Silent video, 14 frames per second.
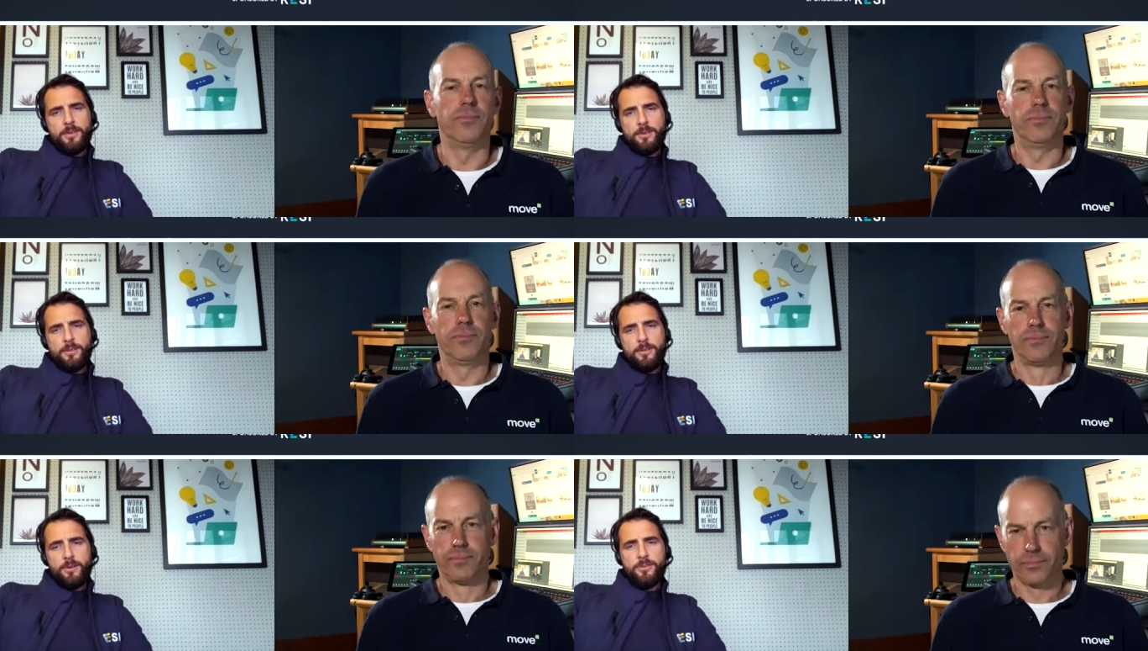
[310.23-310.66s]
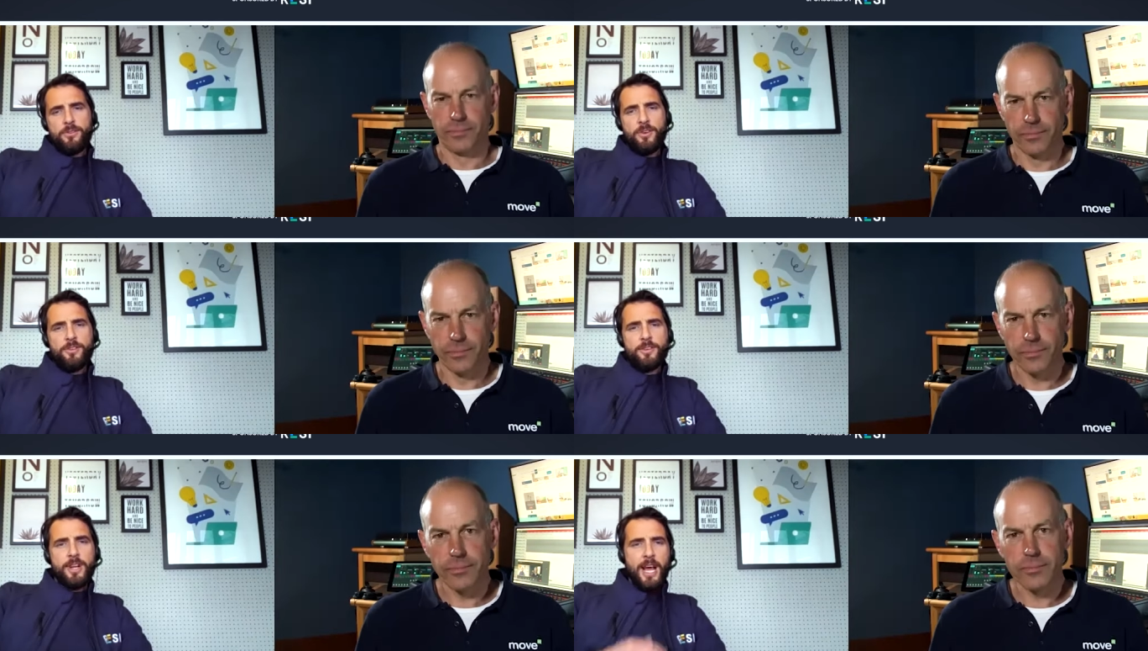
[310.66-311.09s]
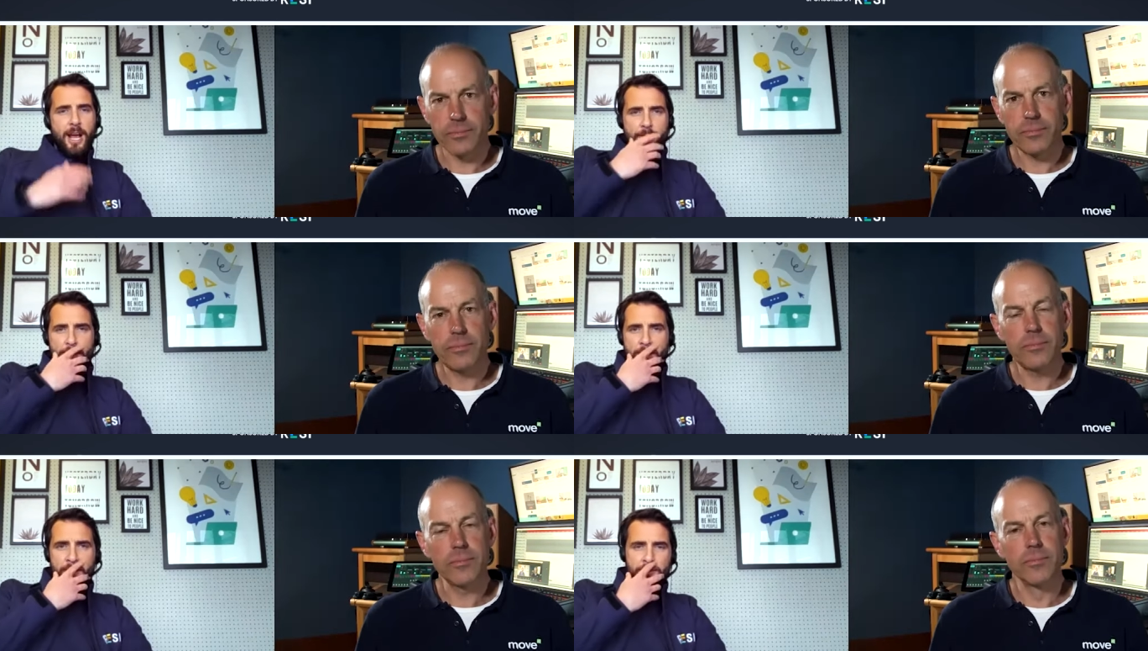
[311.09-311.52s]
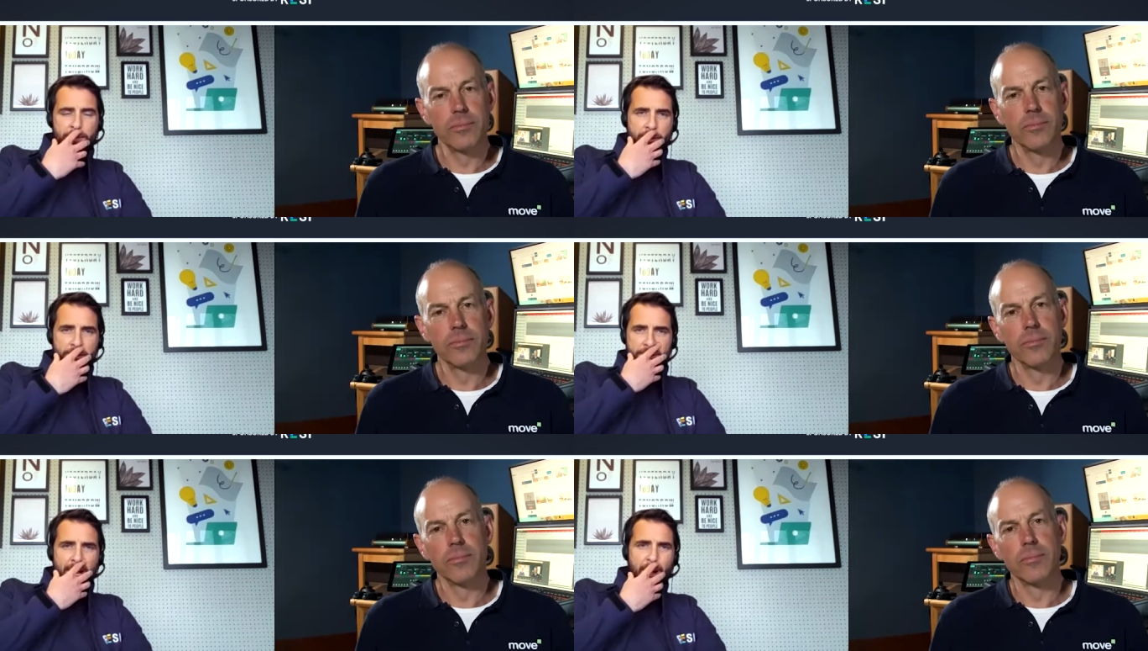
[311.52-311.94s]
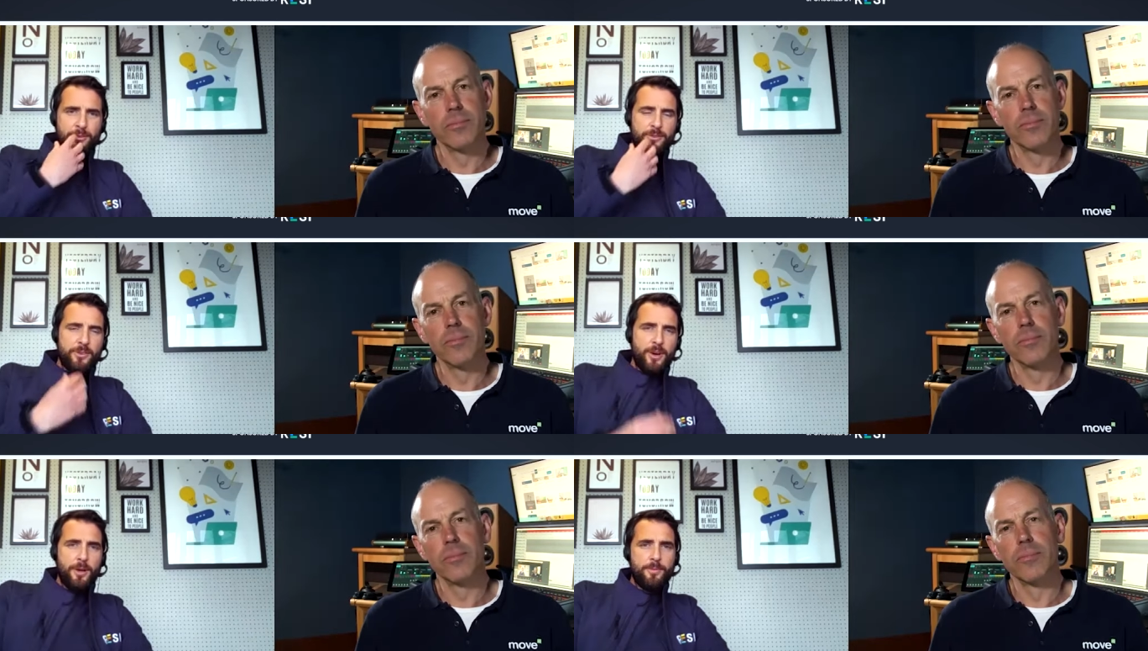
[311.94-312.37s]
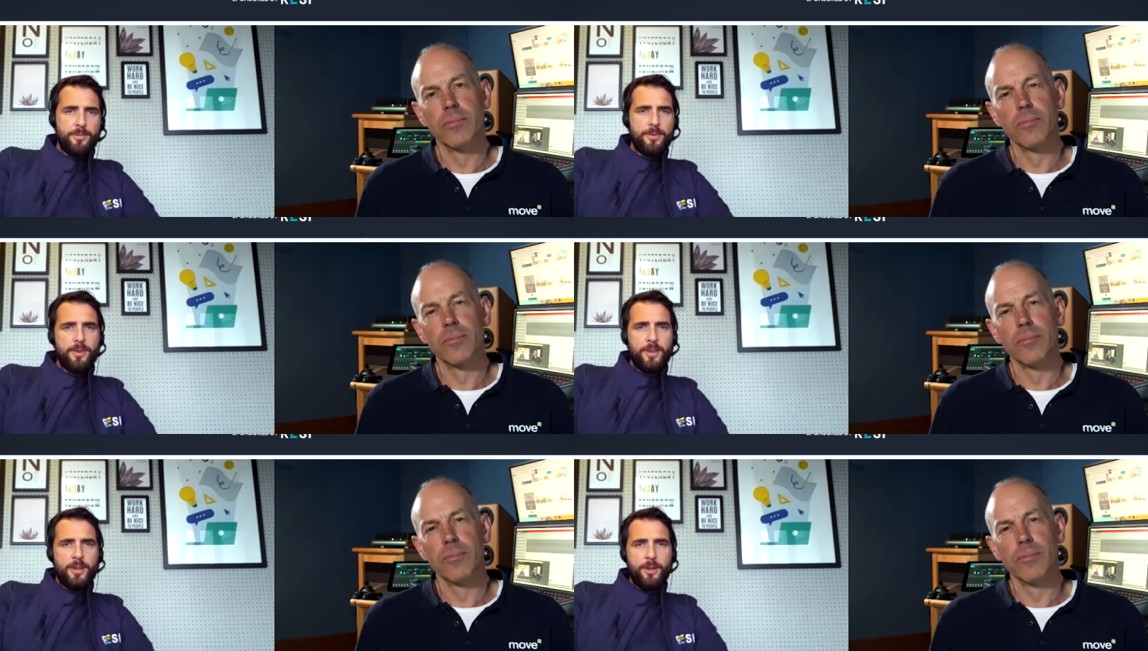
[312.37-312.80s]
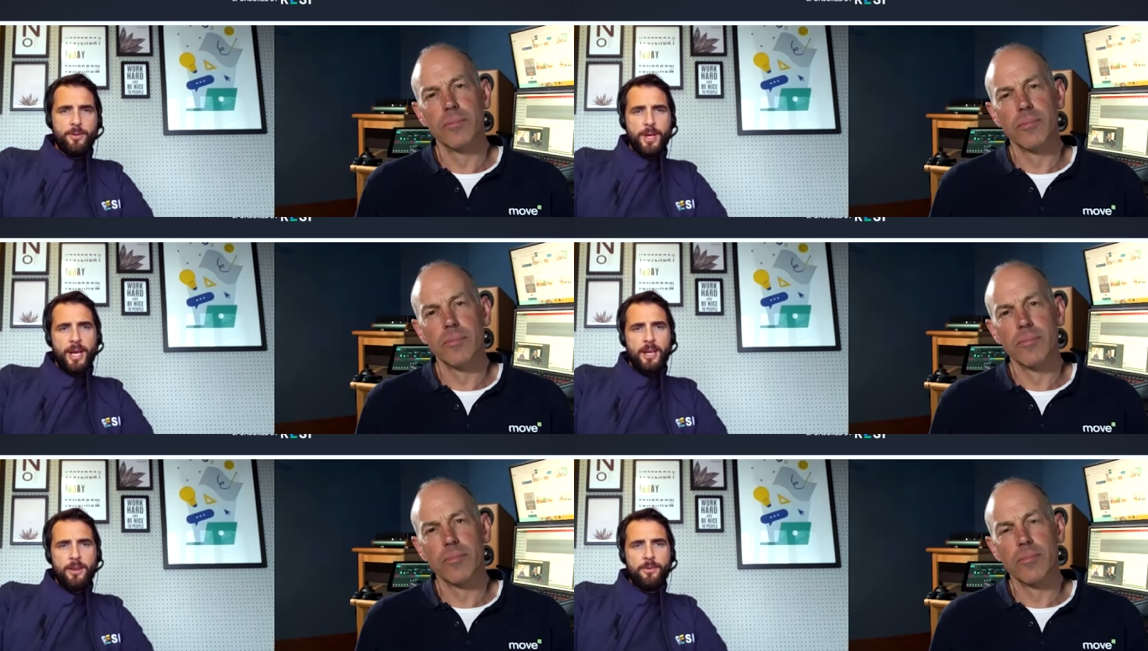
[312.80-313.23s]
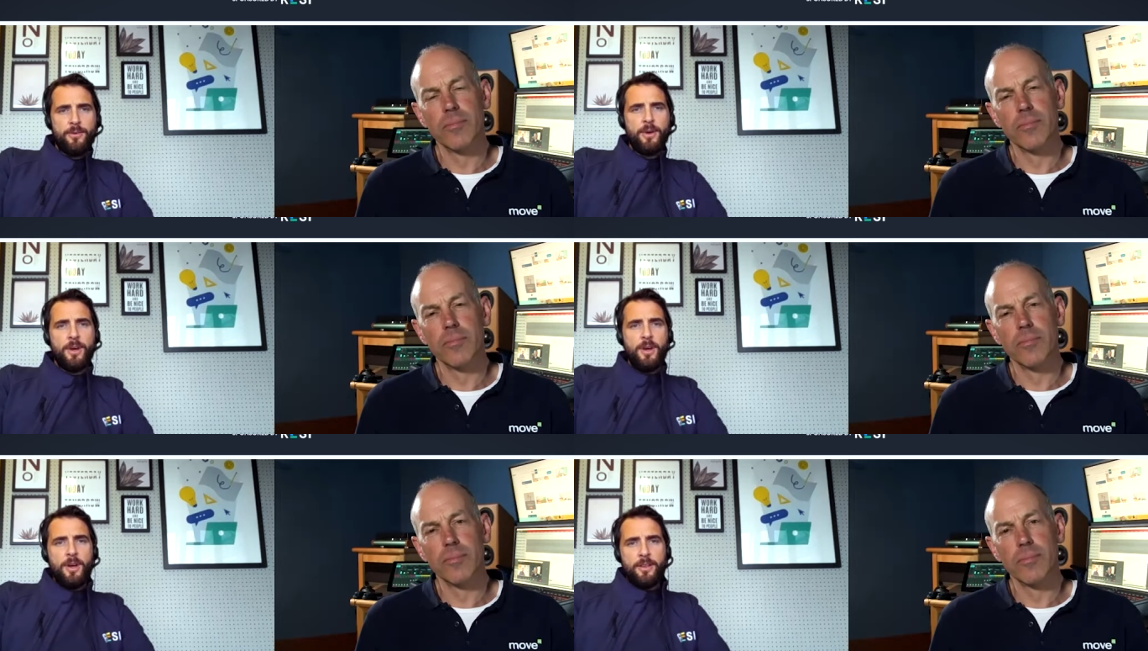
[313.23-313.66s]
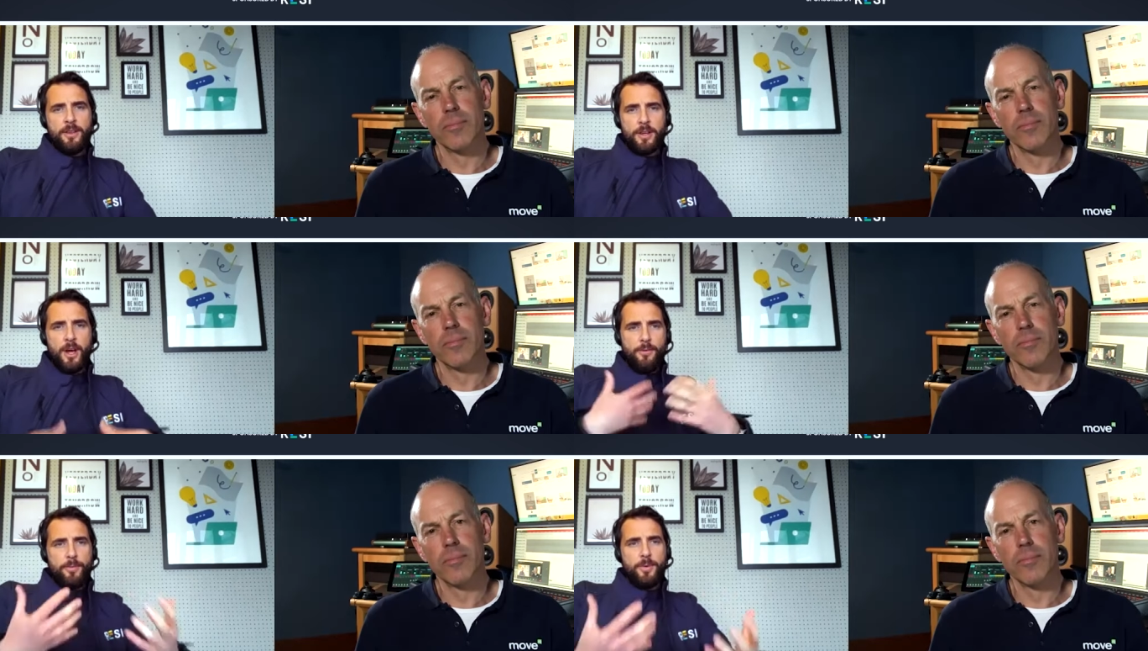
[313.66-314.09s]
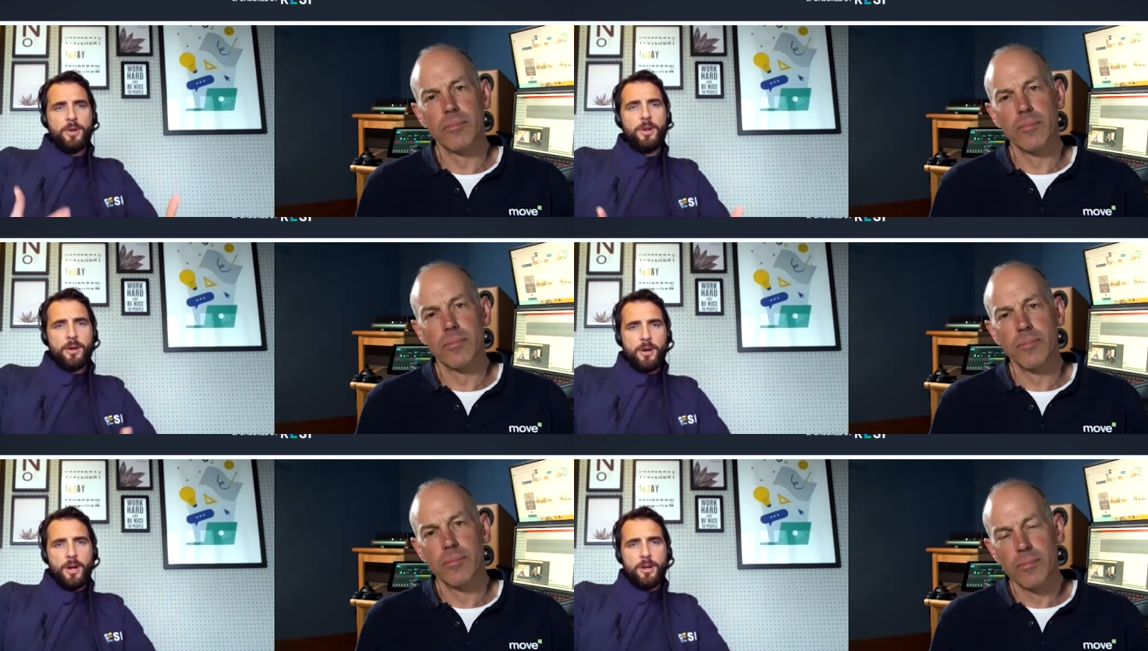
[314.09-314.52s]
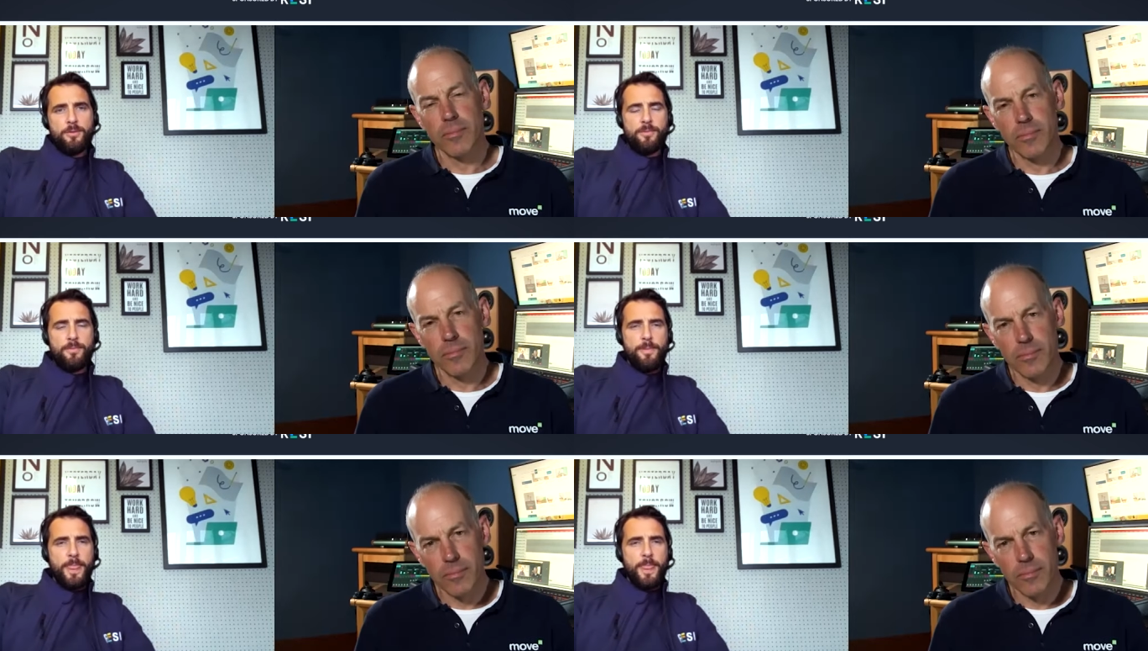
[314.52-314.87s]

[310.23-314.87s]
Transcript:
Speaker 1: So certain areas, certain house types in the UK, the government are kind of